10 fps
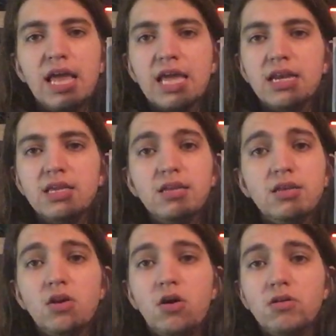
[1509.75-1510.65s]
And
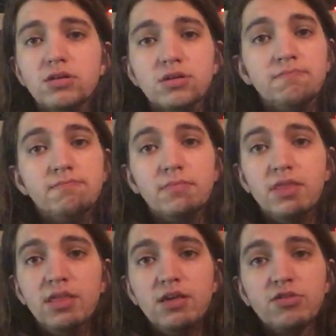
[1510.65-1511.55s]
Yndi Halda,
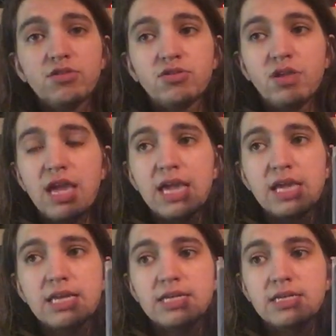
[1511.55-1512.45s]
this
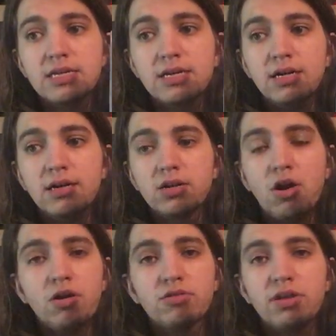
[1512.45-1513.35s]
and uh,
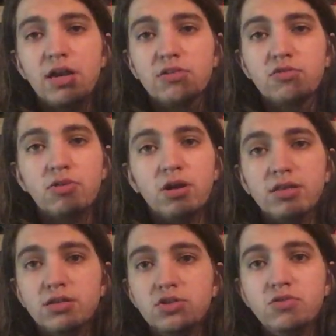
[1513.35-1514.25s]
God is an Astronaut,